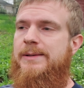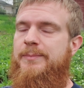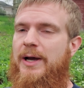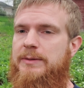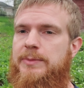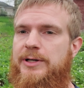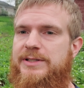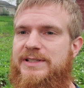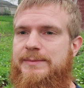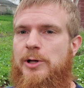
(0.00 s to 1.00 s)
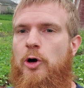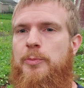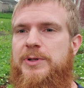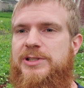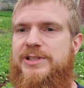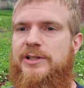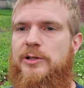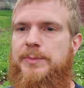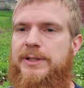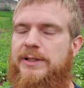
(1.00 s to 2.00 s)
Pine berries seem to open just a
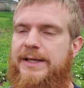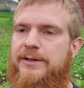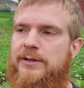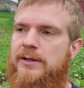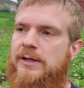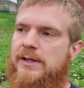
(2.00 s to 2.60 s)
little bit later,